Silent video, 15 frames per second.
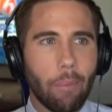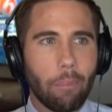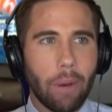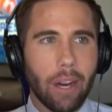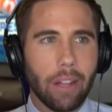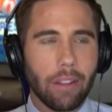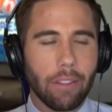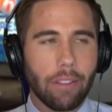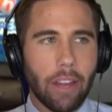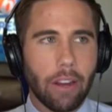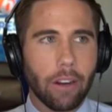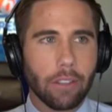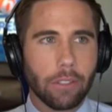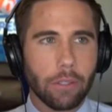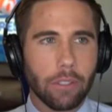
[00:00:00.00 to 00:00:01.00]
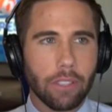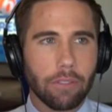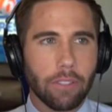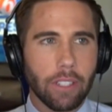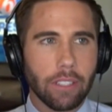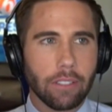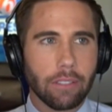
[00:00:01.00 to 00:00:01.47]
but they are two
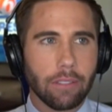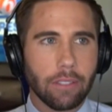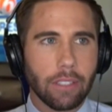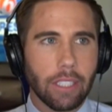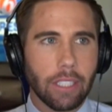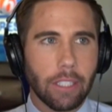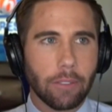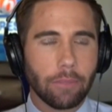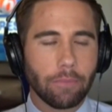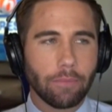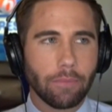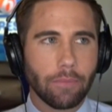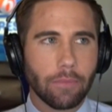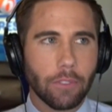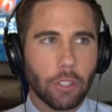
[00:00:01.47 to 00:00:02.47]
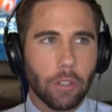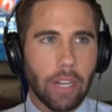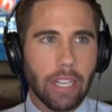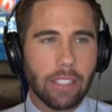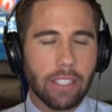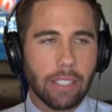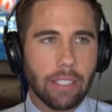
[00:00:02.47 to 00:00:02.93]
different, you know,
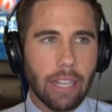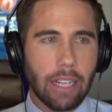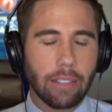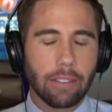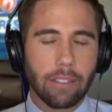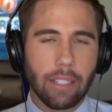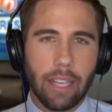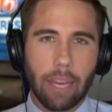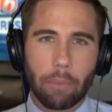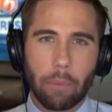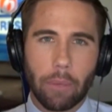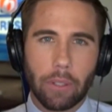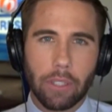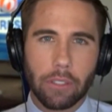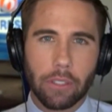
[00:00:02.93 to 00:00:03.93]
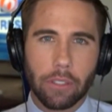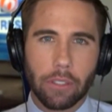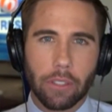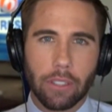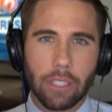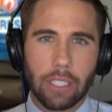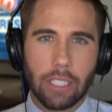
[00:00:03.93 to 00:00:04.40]
trains and, and the capabilities are
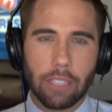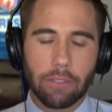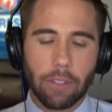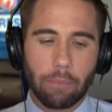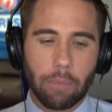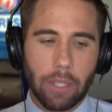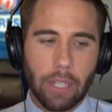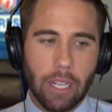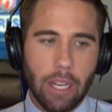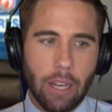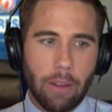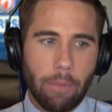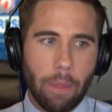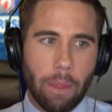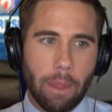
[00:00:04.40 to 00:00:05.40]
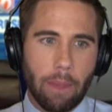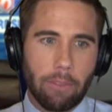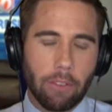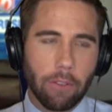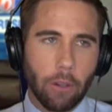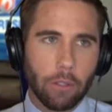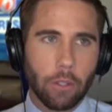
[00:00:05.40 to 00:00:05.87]
certainly different. But
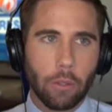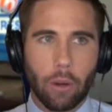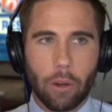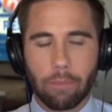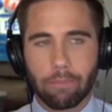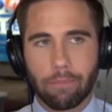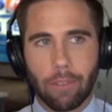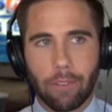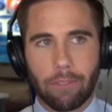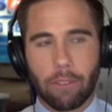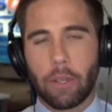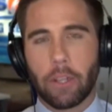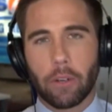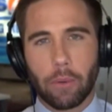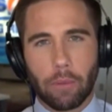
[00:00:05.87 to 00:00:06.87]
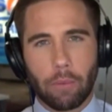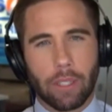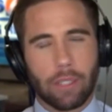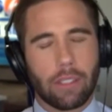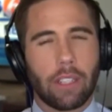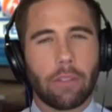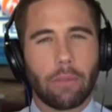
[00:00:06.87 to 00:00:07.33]
for folks who are familiar with
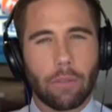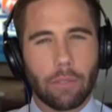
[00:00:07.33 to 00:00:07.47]
what Sun,